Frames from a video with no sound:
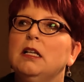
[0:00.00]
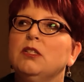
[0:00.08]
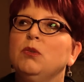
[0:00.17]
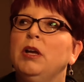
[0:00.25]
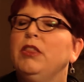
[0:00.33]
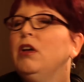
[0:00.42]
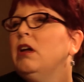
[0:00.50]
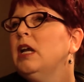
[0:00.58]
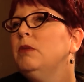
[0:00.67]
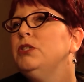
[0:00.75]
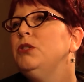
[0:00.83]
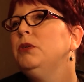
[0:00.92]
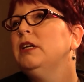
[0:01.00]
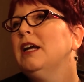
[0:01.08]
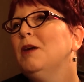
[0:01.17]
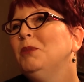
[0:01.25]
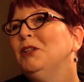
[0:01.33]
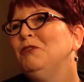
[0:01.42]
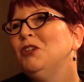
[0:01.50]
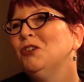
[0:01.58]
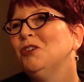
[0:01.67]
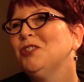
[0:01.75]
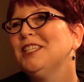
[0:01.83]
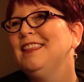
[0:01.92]
so I thought I would do it a couple of
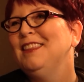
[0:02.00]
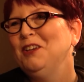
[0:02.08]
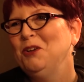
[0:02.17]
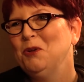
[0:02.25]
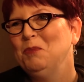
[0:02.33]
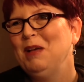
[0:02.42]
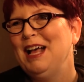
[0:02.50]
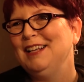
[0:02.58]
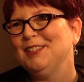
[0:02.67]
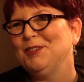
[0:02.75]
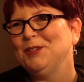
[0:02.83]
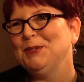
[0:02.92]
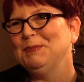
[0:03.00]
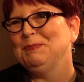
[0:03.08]
years and then go pastor.